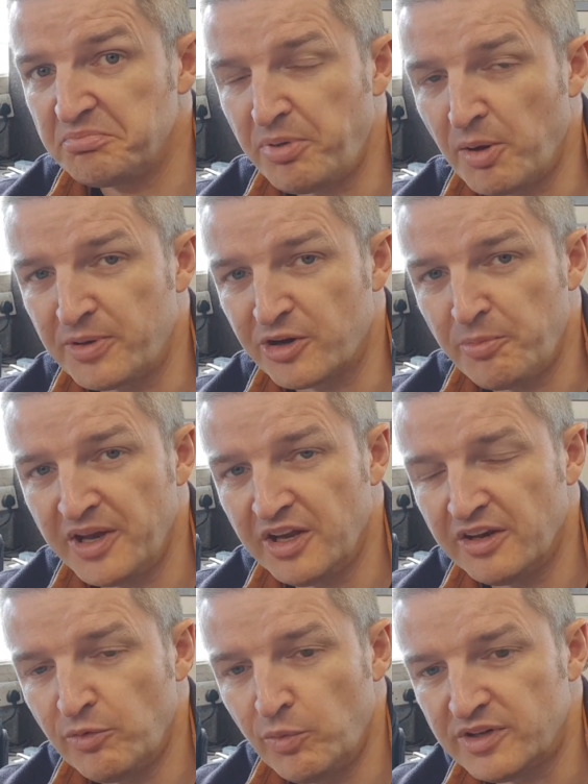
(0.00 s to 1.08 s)
popular
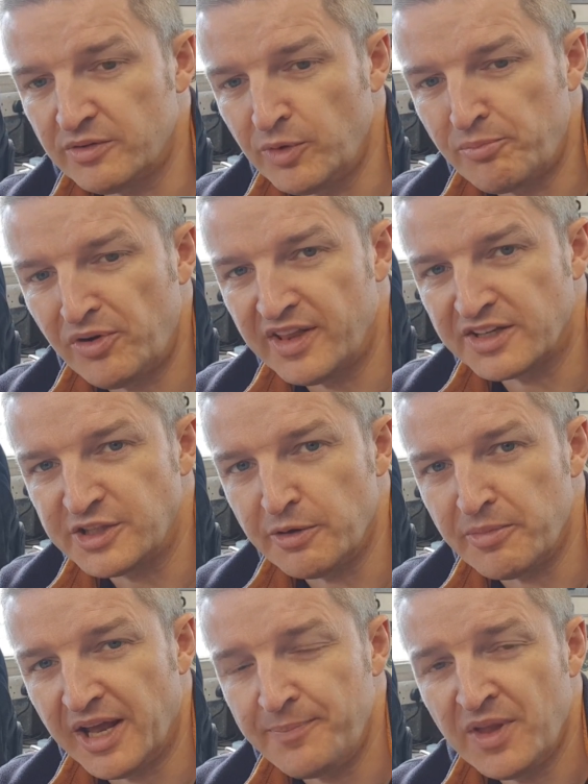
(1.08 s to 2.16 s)
opinion, we'll bring that to you in a
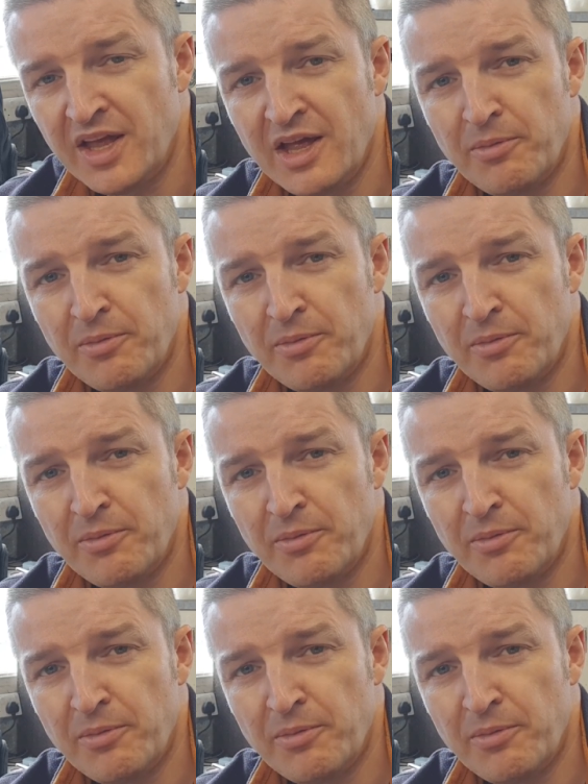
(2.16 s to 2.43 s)
minute.